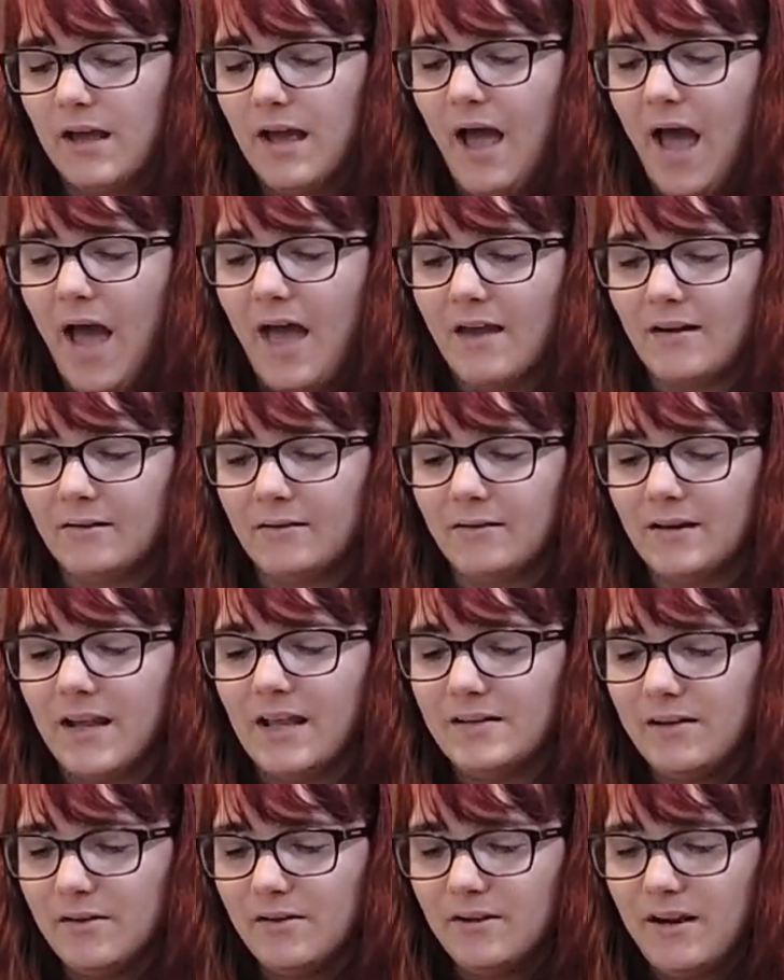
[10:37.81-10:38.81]
And
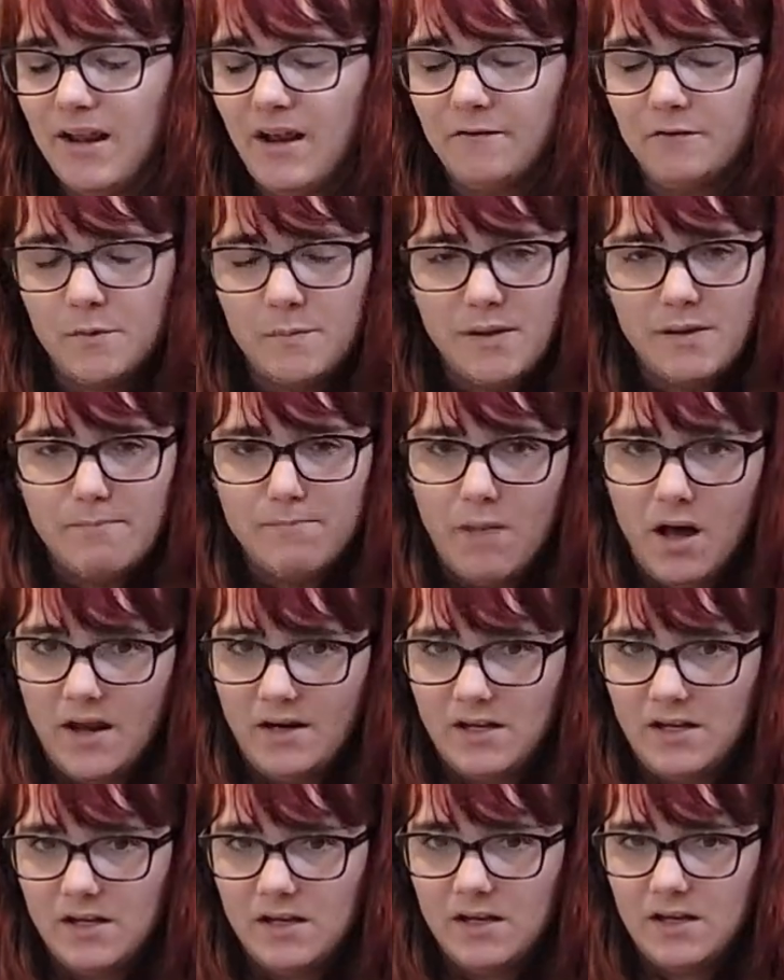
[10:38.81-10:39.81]
it doesn't have to be
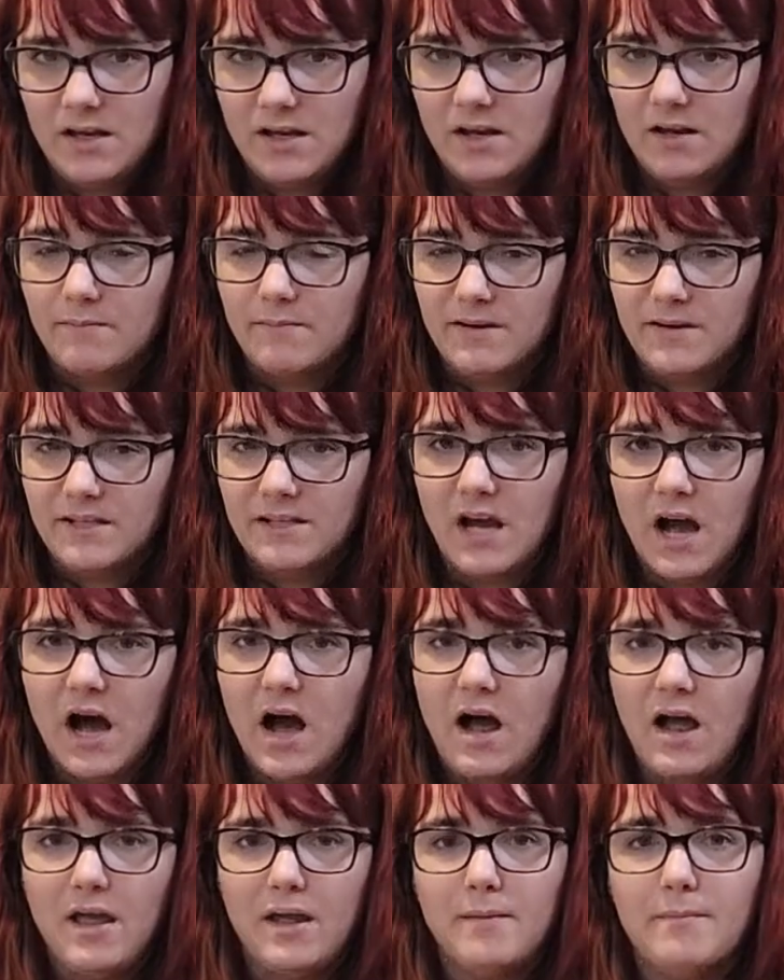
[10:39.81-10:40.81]
money. It can be
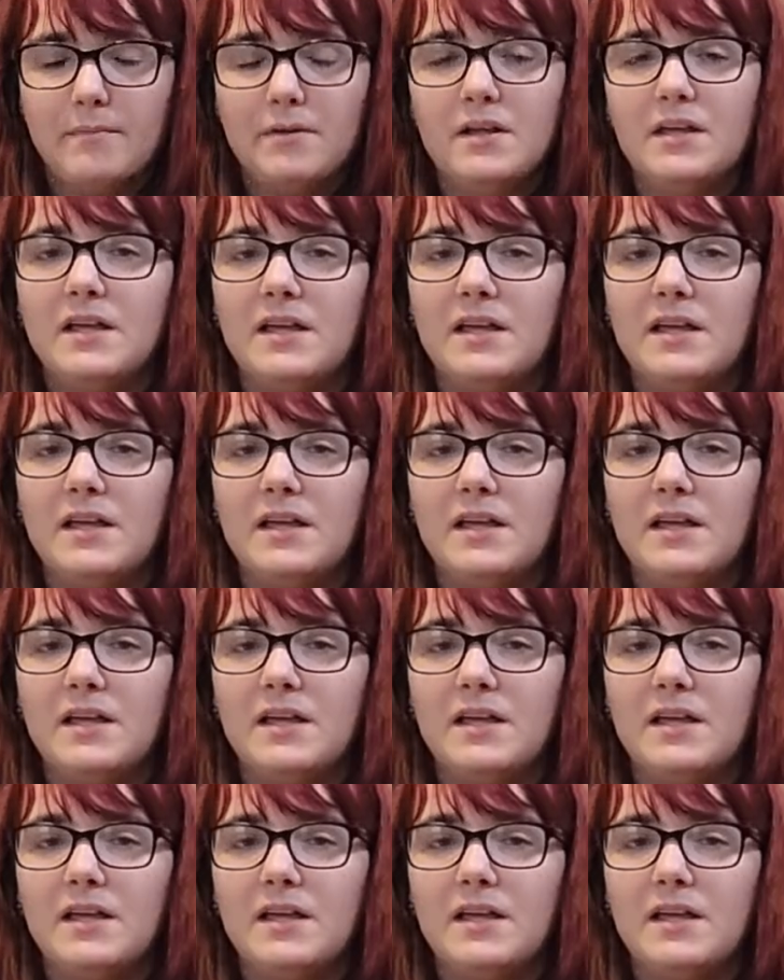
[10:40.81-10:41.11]
time.